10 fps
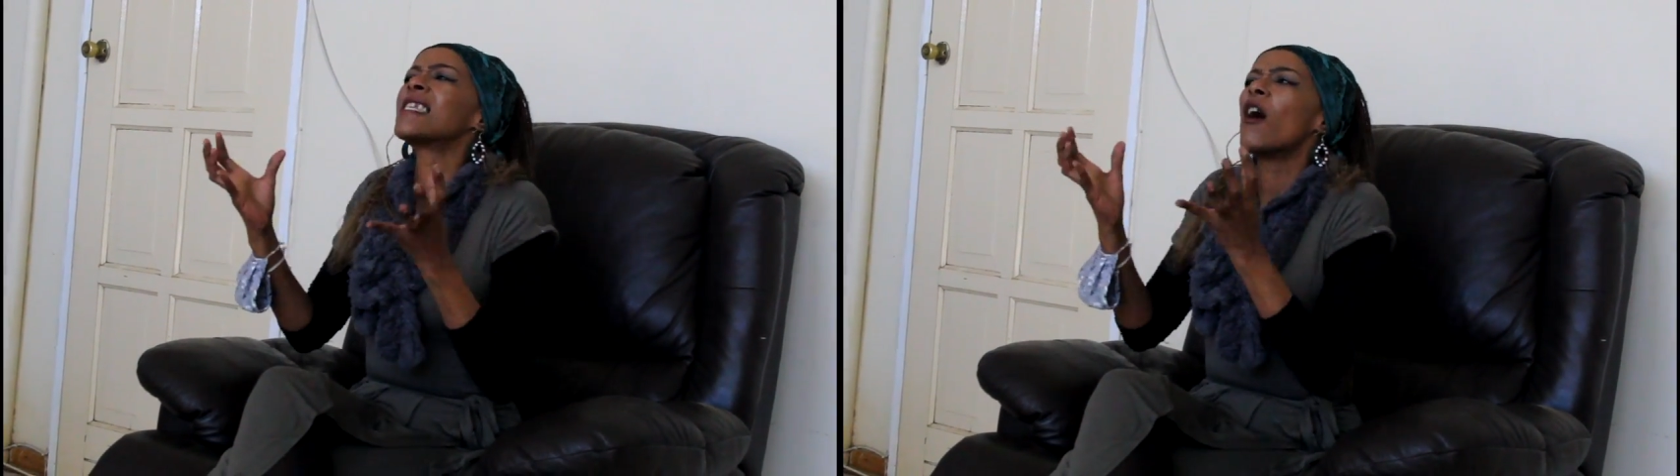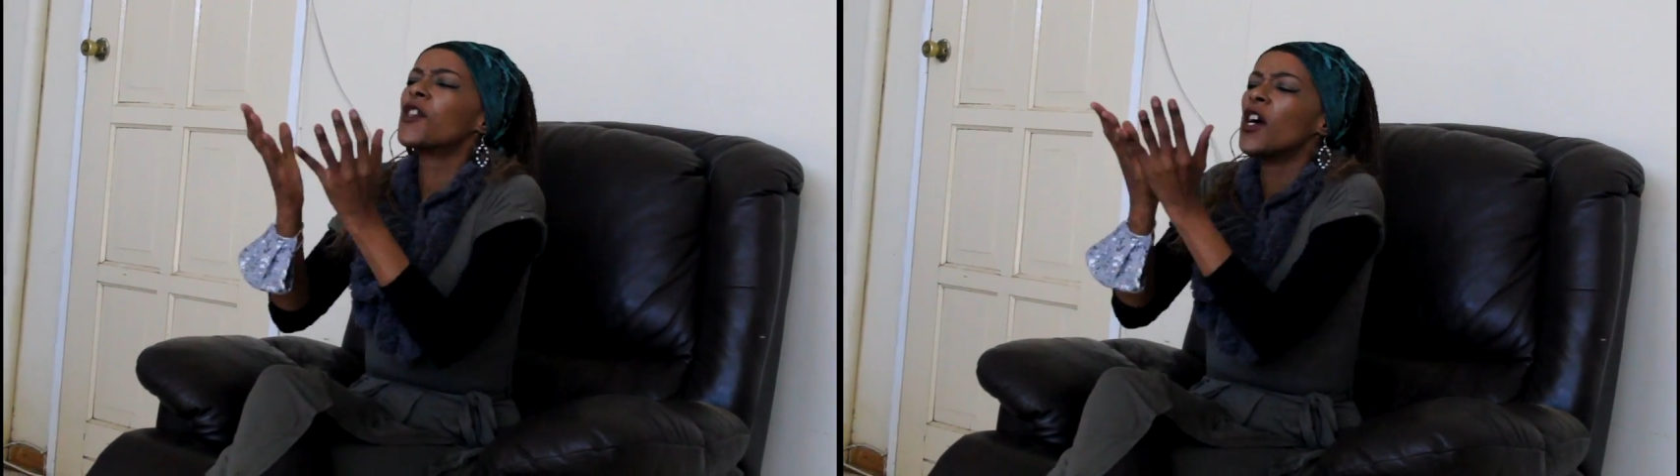
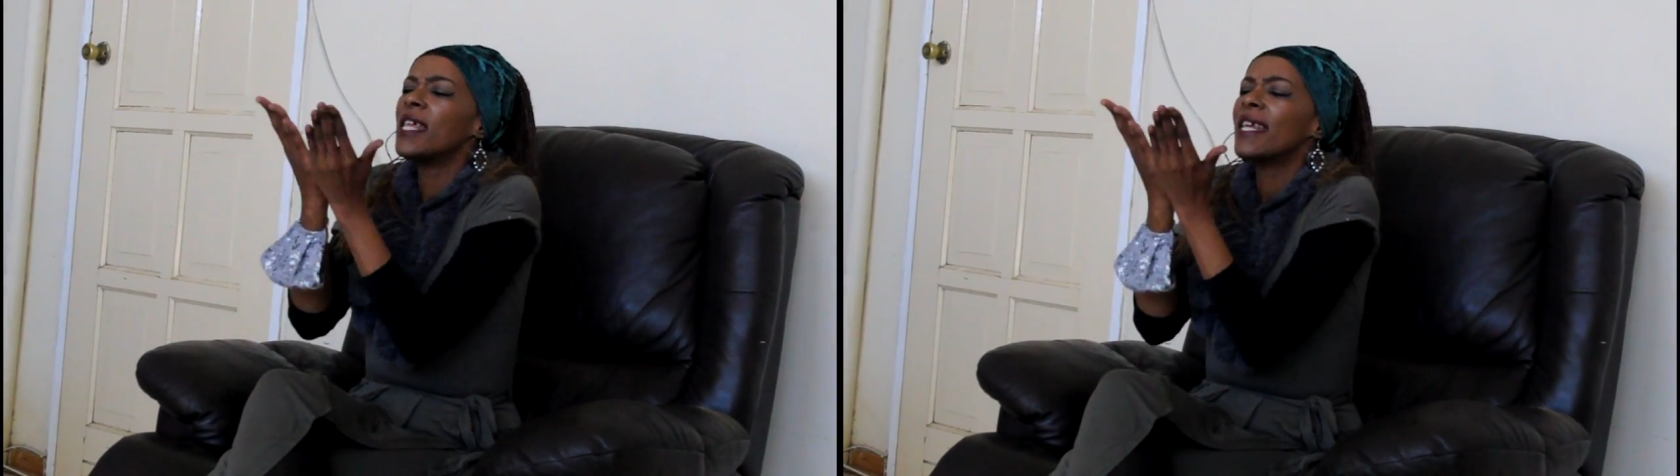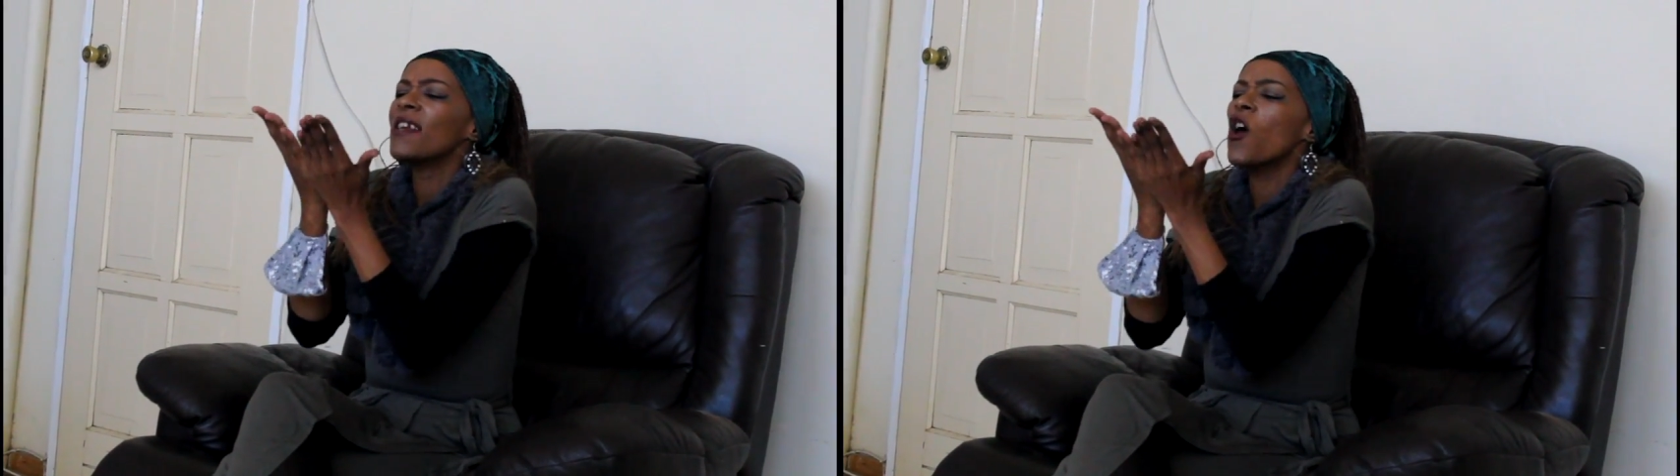they
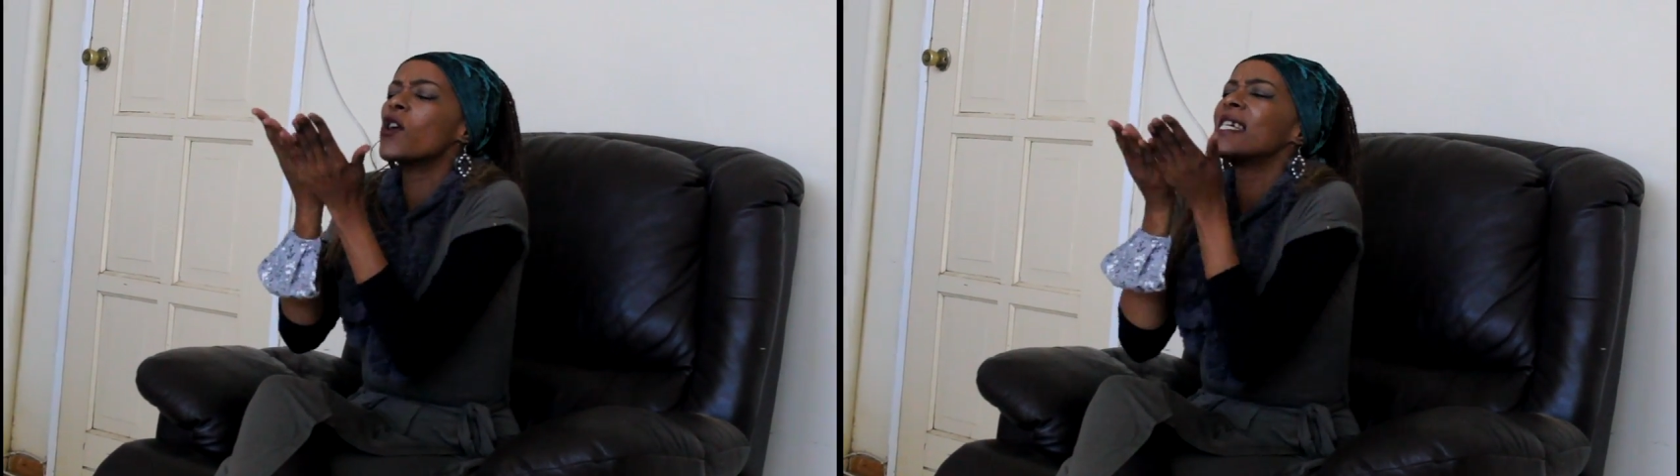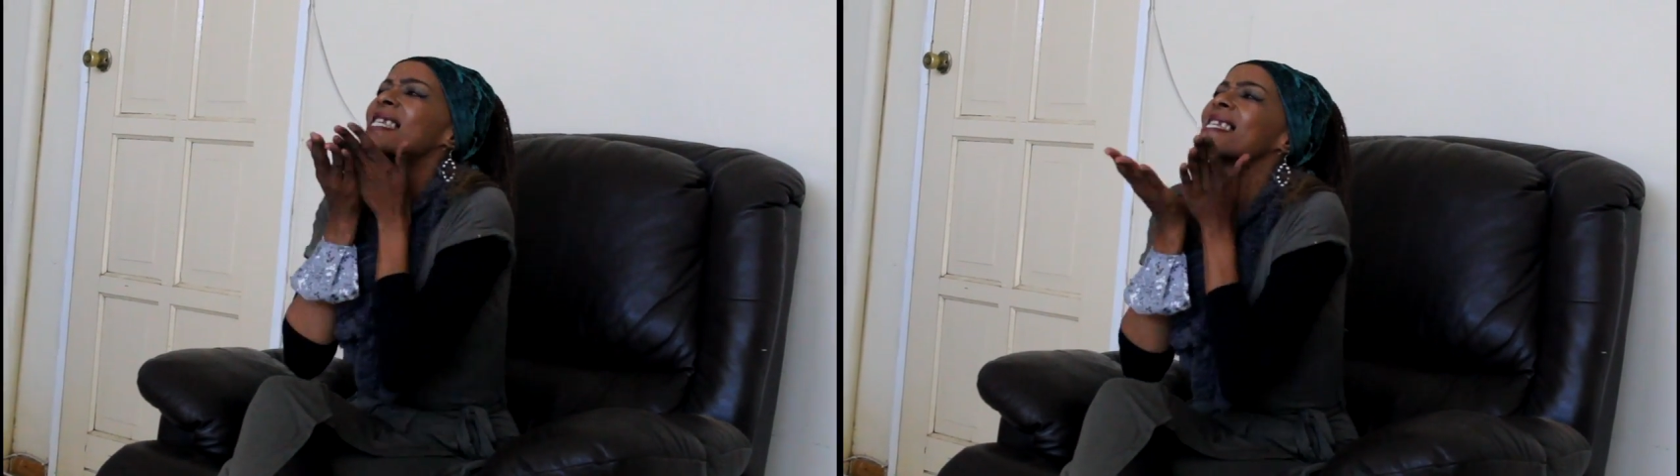didn't
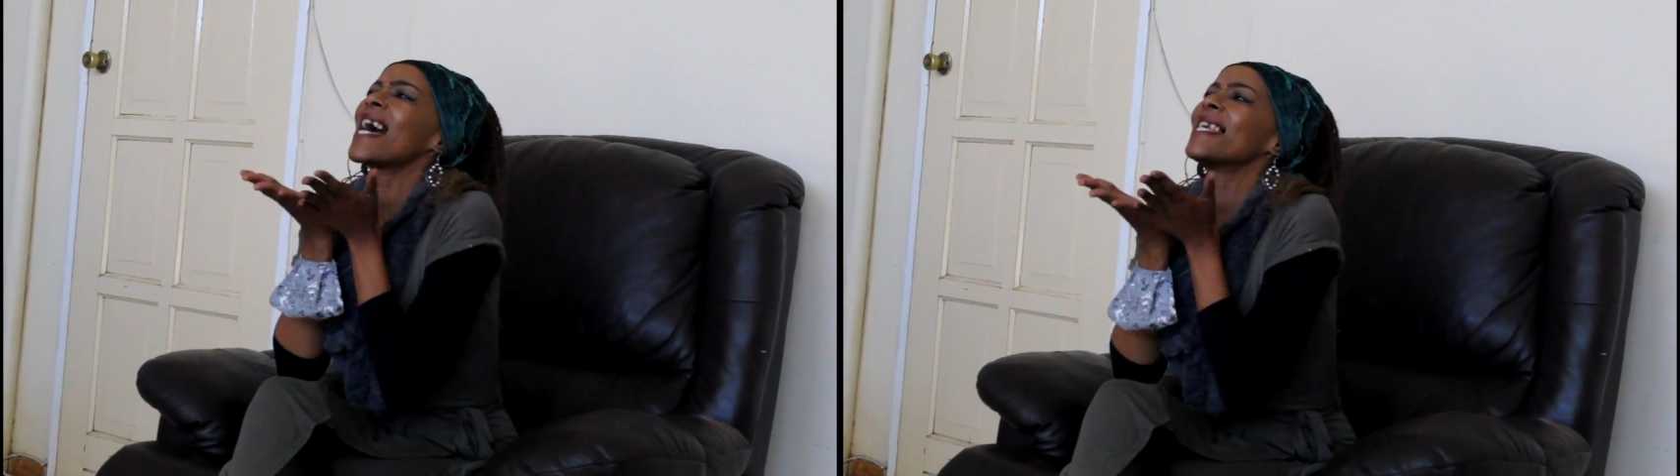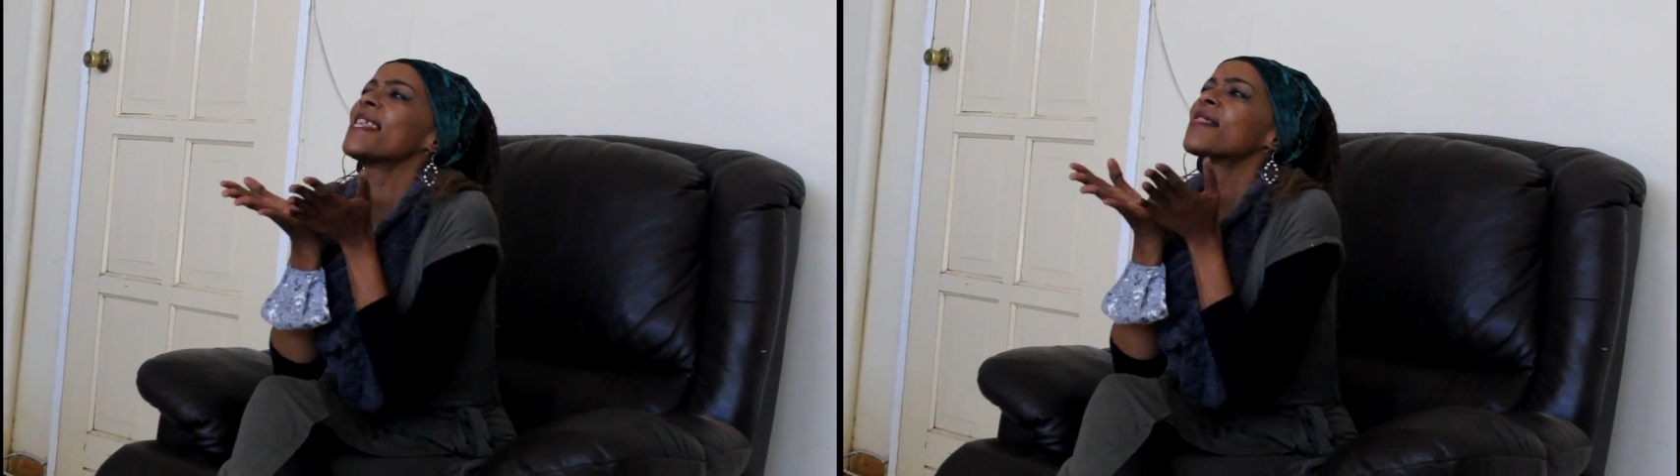only study